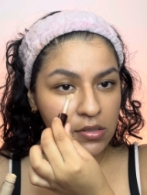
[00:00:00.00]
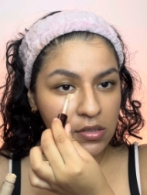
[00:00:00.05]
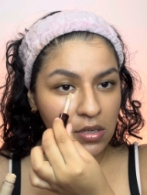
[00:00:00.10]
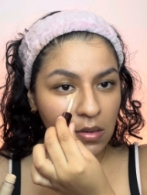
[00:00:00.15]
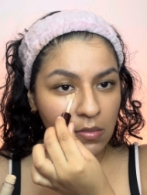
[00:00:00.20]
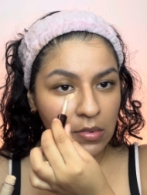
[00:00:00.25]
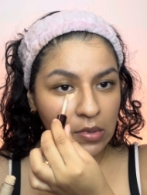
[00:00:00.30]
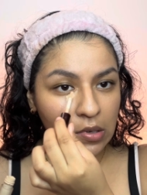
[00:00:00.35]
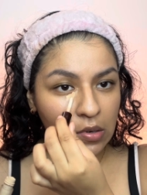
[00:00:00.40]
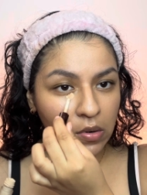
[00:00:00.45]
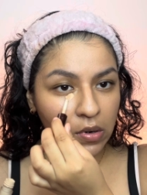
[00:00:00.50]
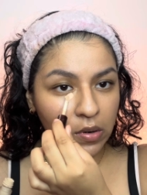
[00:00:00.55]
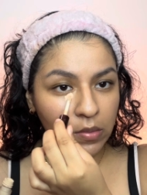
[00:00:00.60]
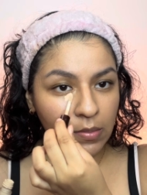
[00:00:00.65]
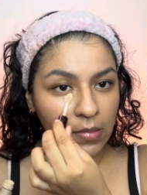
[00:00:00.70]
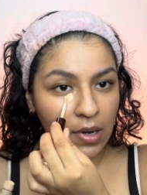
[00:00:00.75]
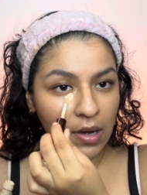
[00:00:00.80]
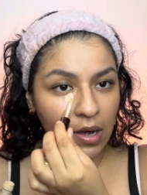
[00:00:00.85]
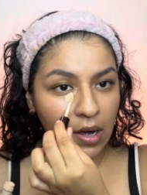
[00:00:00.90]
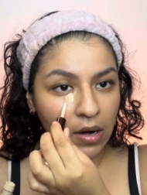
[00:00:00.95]
so I'm gonna go in with
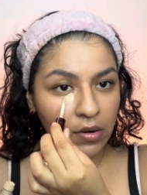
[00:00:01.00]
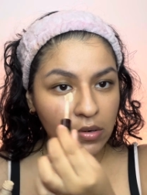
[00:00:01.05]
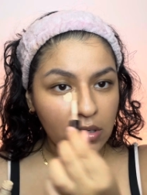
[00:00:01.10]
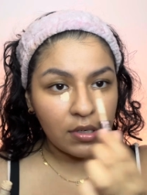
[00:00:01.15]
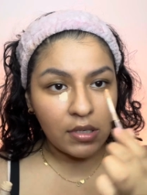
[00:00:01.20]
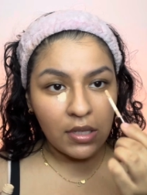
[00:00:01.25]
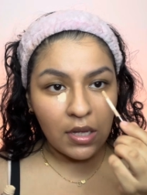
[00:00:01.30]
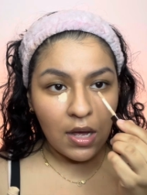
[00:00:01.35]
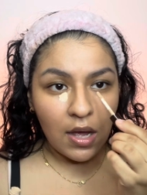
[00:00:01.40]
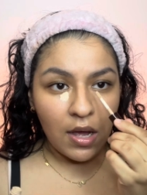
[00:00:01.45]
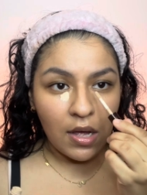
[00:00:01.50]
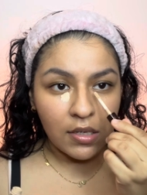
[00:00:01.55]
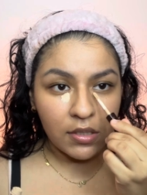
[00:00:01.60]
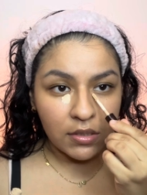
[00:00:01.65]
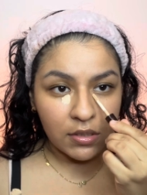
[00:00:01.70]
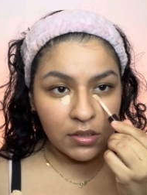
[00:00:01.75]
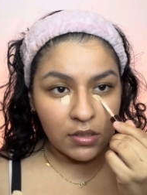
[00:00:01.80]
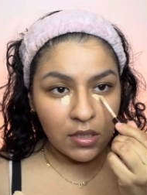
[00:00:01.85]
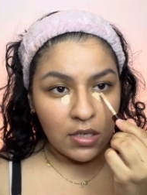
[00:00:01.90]
my Hourglass.